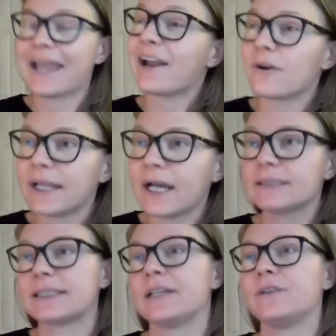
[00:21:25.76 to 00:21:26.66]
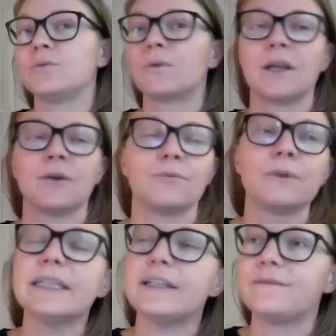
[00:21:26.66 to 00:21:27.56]
area, say you were to
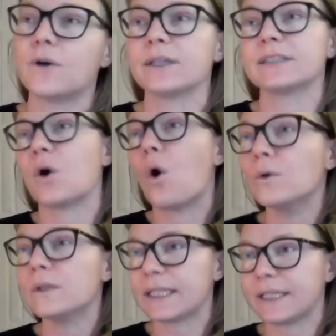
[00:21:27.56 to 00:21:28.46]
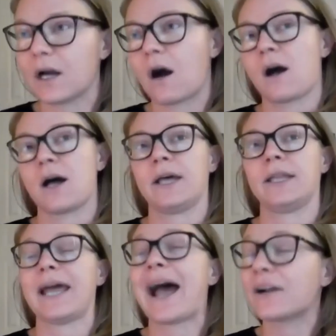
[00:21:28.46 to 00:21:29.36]
really focus only
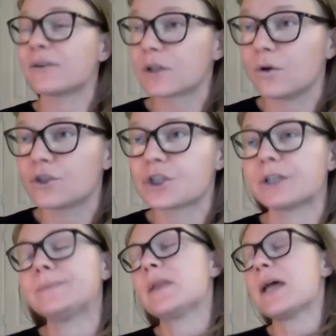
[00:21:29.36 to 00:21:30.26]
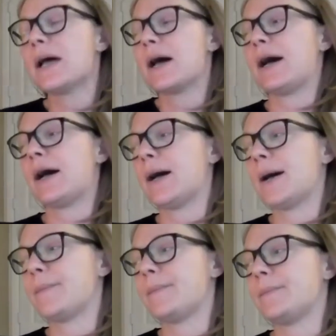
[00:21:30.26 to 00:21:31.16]
on agriculture,
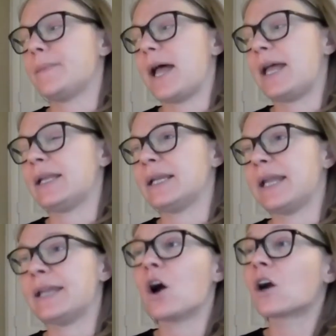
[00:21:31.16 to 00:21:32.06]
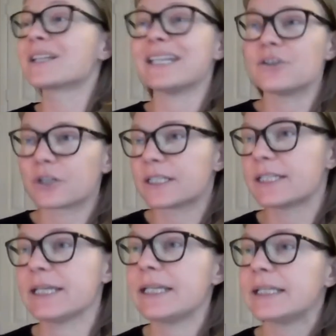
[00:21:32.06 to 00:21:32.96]
and aren't
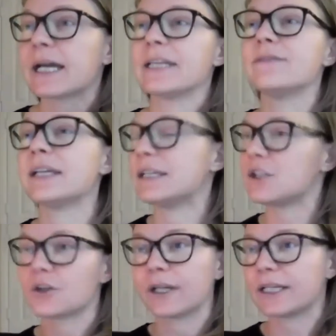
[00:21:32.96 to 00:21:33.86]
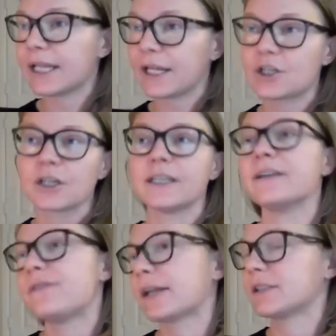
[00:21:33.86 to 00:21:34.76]
interested in kind of the integrated nature, the
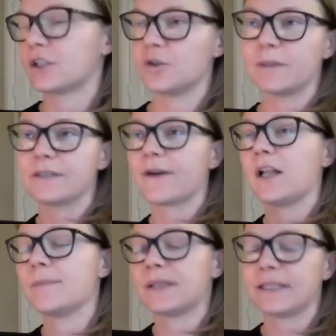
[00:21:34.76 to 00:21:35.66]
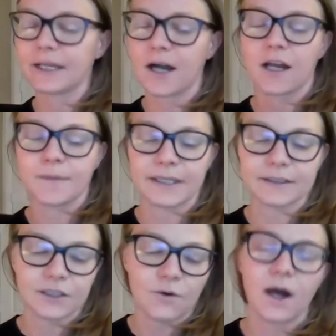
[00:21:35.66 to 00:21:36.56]
effects on human development, the economy,
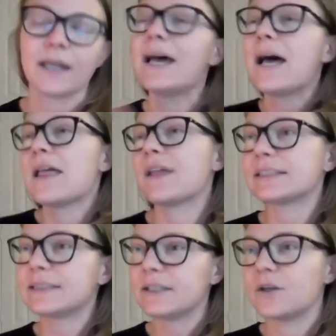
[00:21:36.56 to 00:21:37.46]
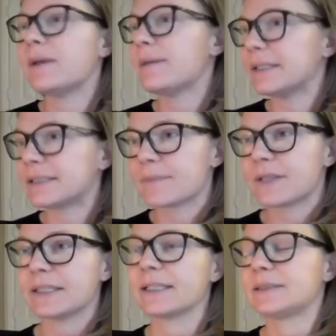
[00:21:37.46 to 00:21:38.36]
and so on. That's maybe
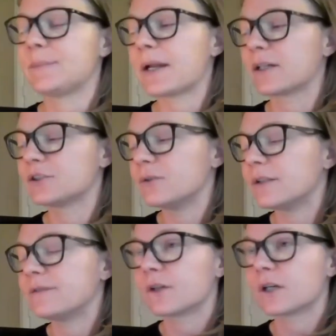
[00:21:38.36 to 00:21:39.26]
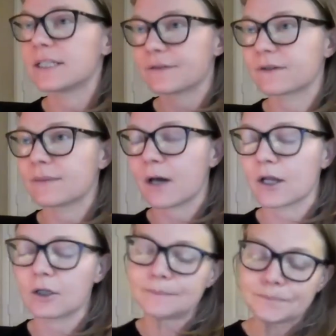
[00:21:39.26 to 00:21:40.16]
something that's better suited for a different
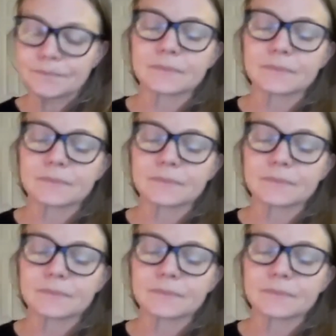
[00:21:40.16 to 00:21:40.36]
model.